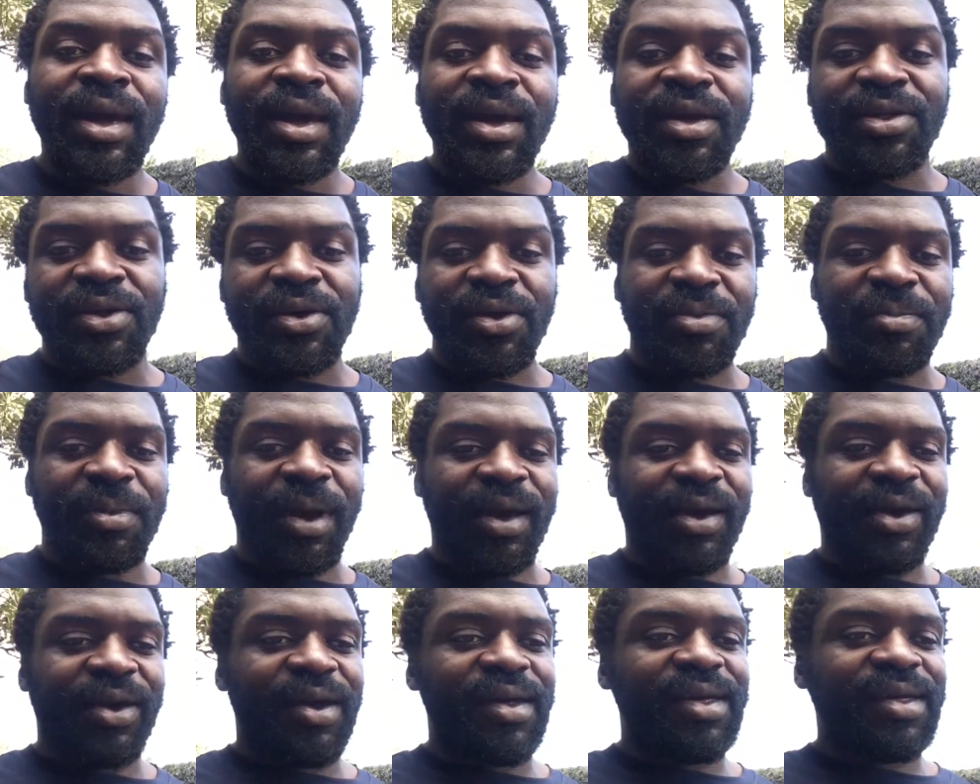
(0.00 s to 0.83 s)
Excuse my
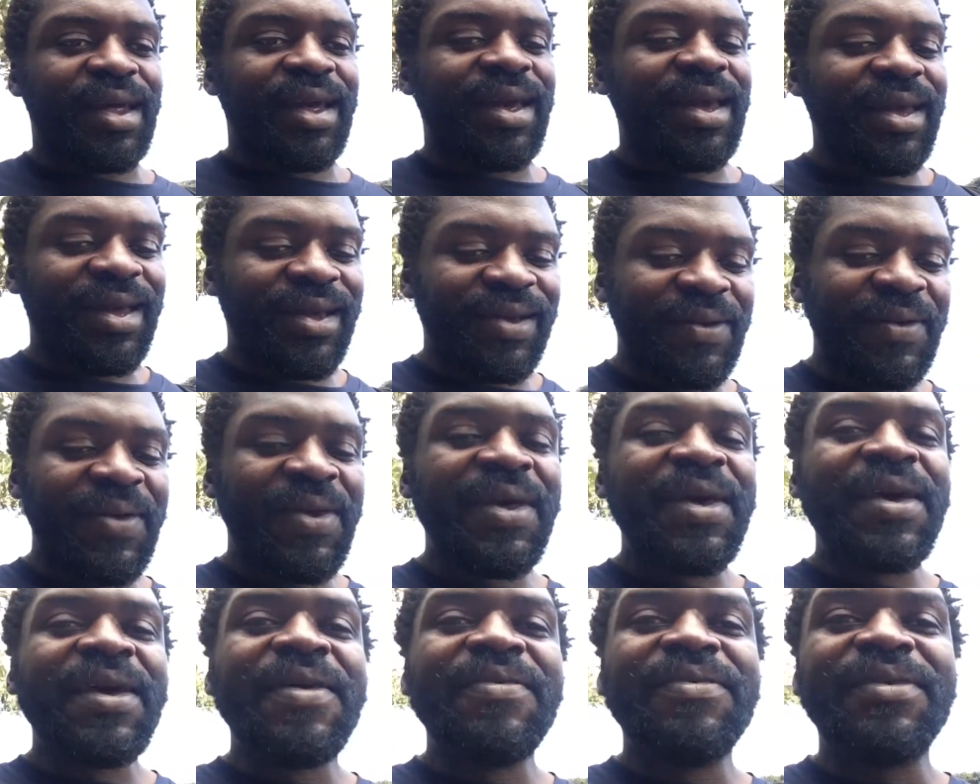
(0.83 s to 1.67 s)
cursing.
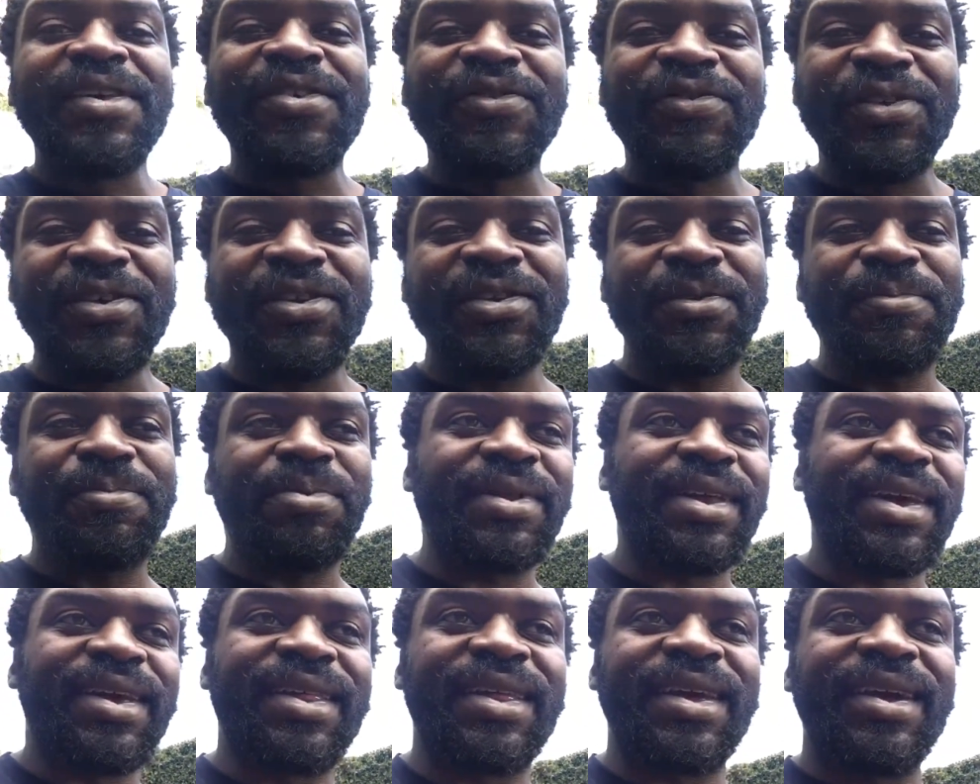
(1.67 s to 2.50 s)
This future
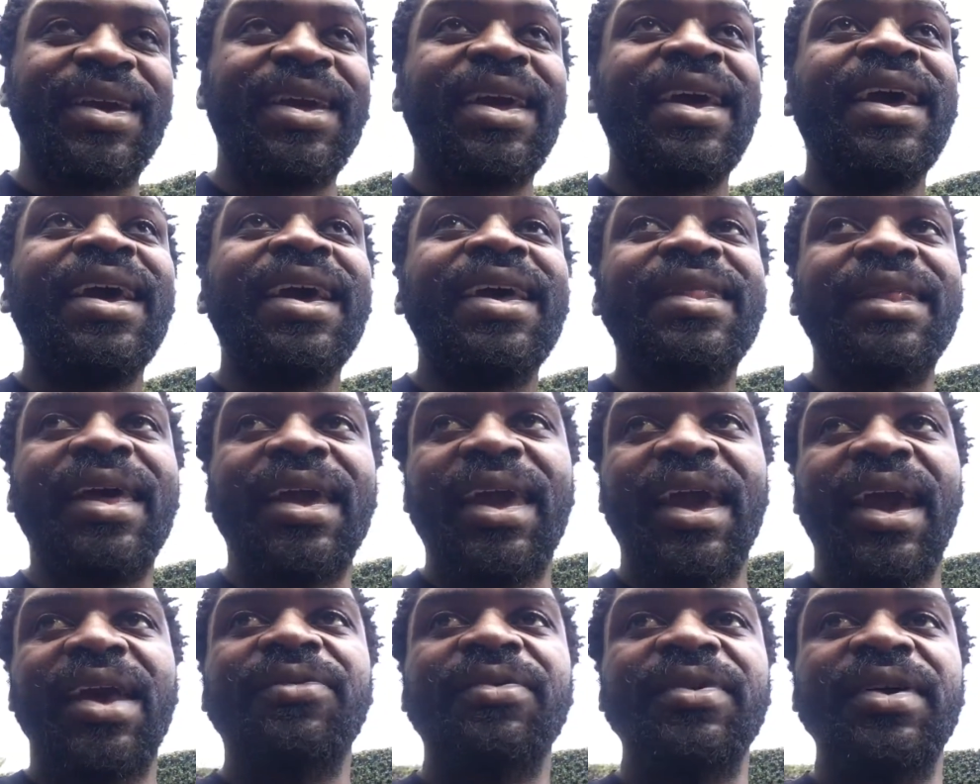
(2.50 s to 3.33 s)
policing, they
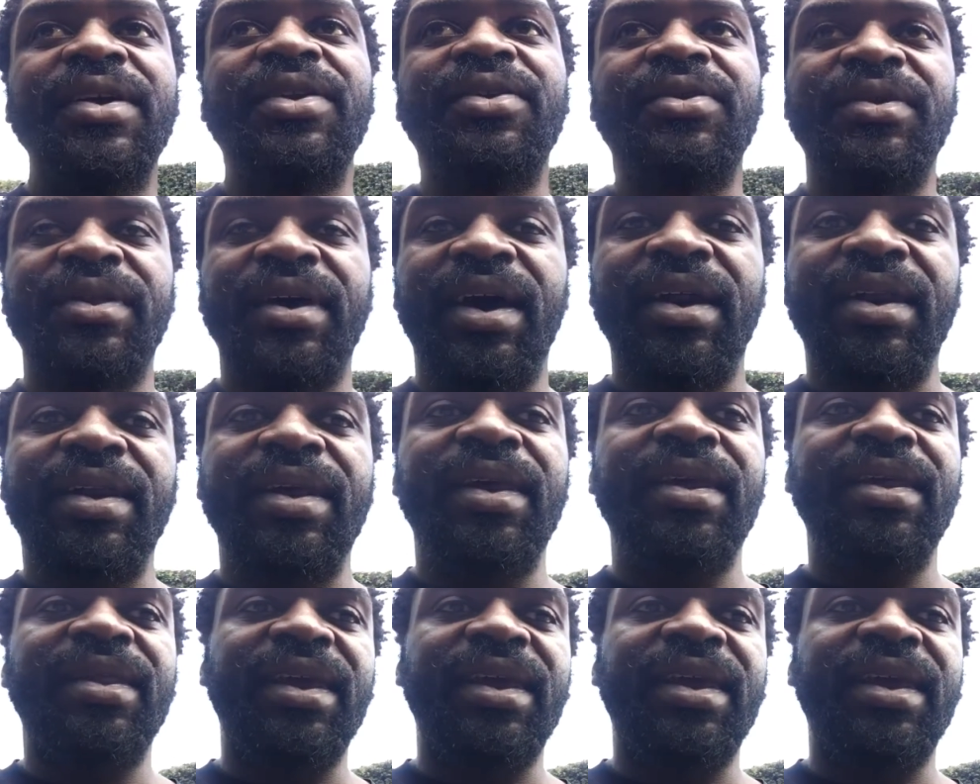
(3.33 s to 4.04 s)
can't really do that.